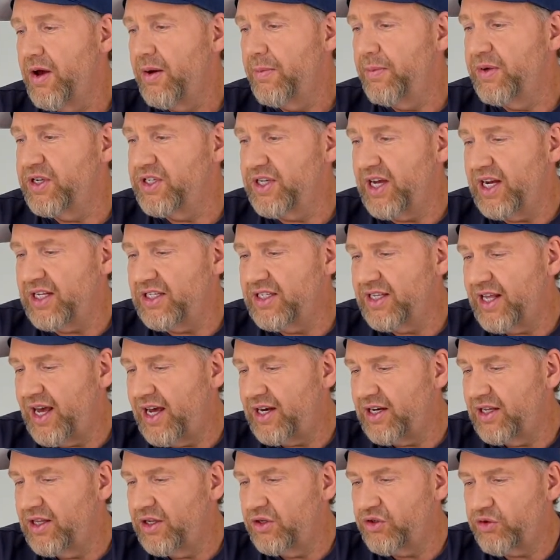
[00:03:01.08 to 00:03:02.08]
Besides
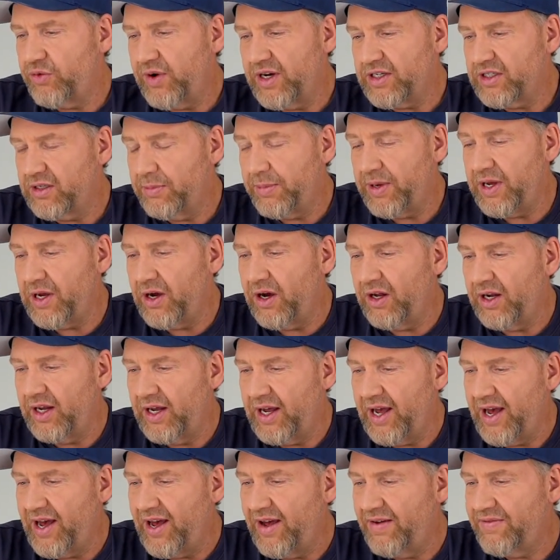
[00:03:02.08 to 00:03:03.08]
that, in this recipe, all I
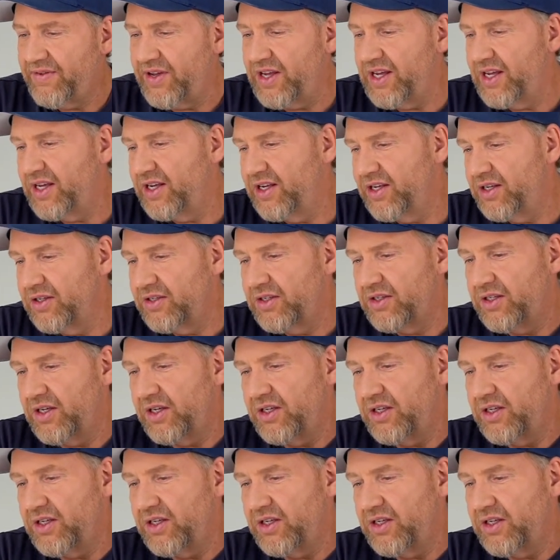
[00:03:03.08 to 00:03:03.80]
have is